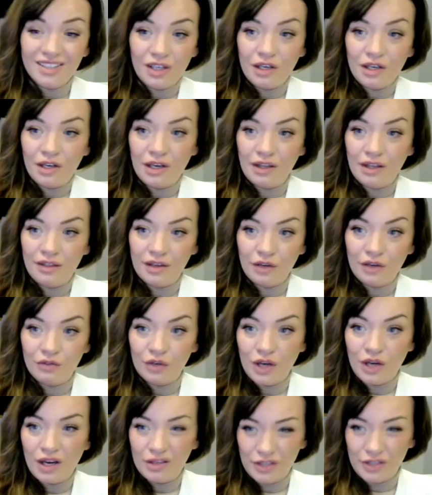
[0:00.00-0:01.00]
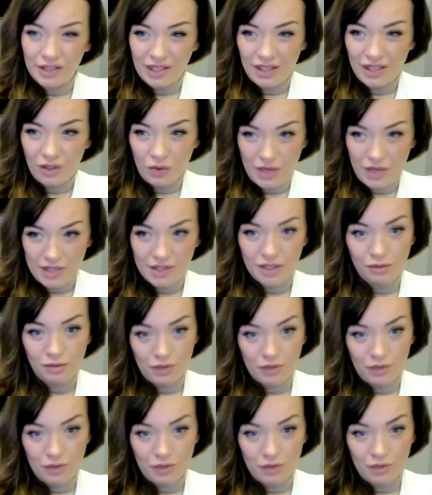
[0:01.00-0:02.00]
done anything over 100 kilowatts
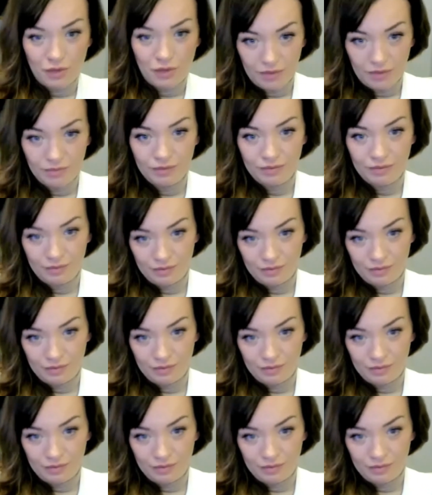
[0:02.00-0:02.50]
commercially.